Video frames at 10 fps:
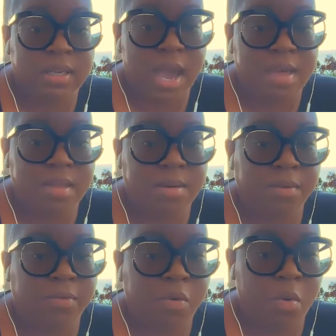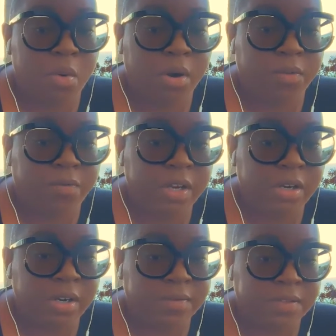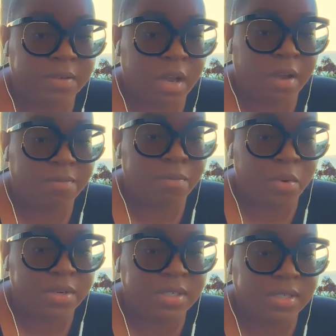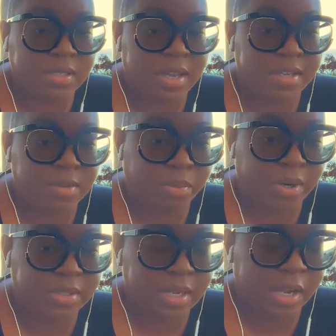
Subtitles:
And then number four, fear of more success brings a